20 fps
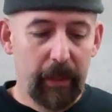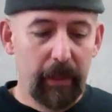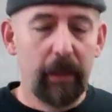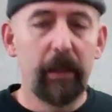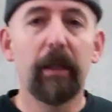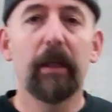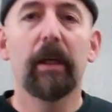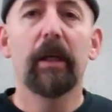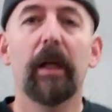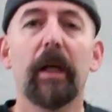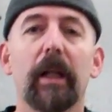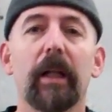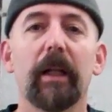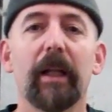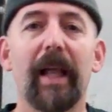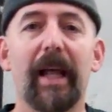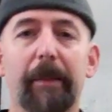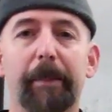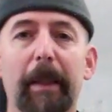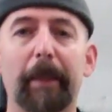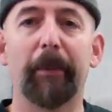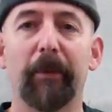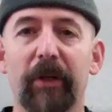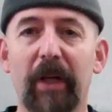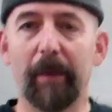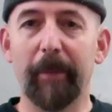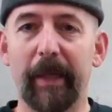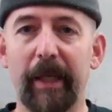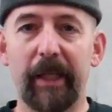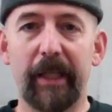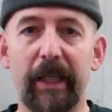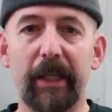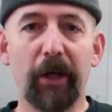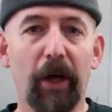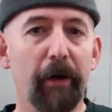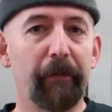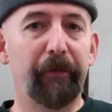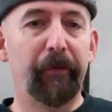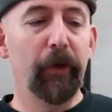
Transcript: A lot of people come in, eat our